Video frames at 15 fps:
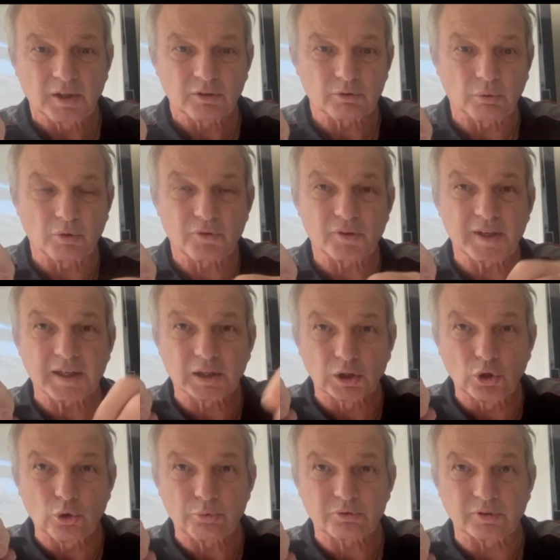2 and 3
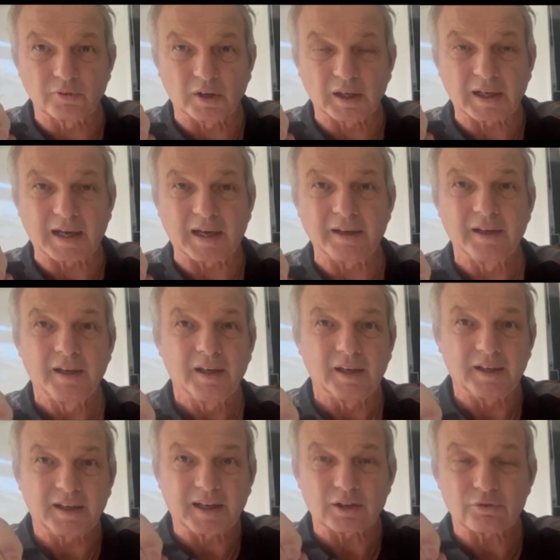loops of the line,
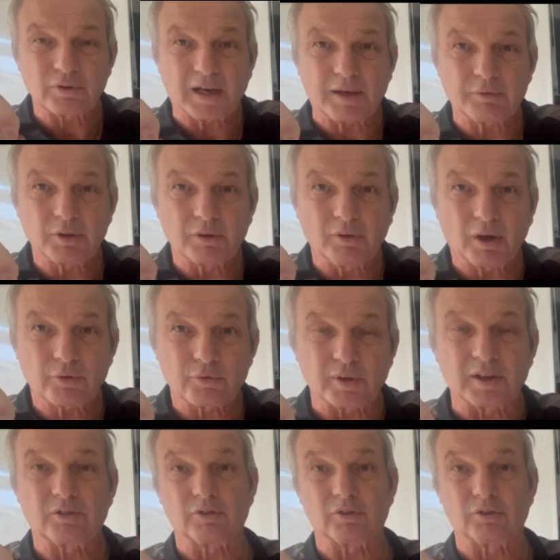and it gets round your rod ring.